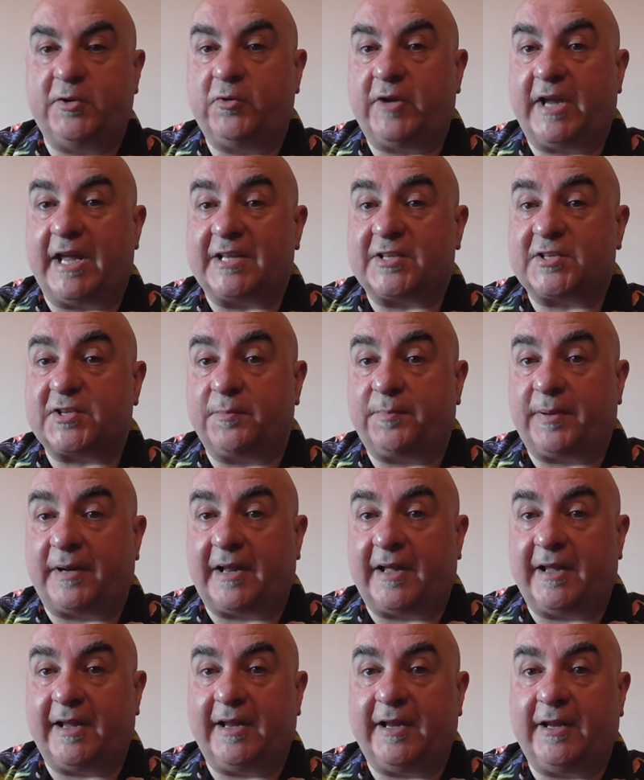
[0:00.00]
you get to
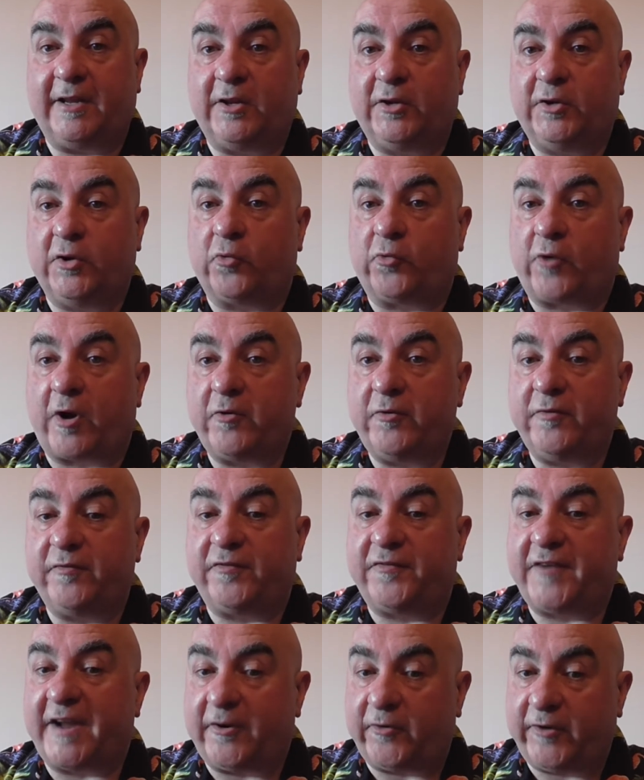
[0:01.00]
play your own
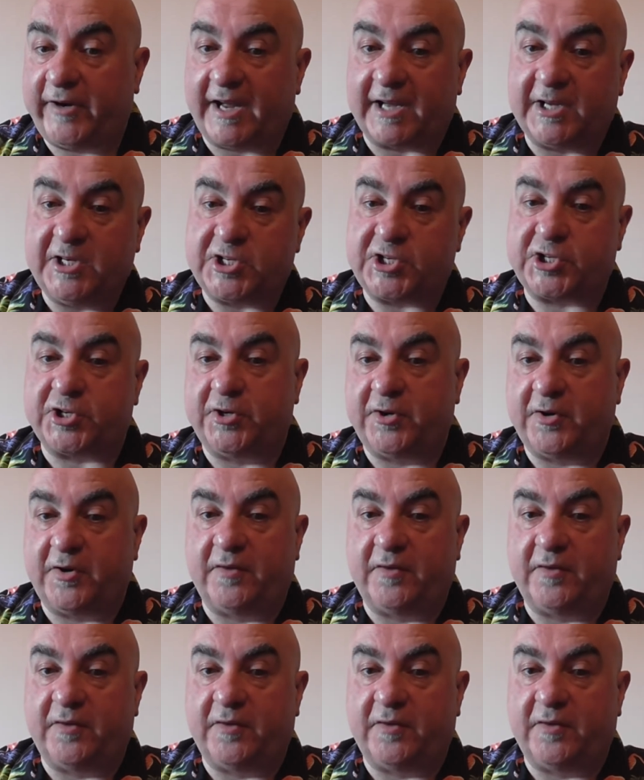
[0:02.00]
variation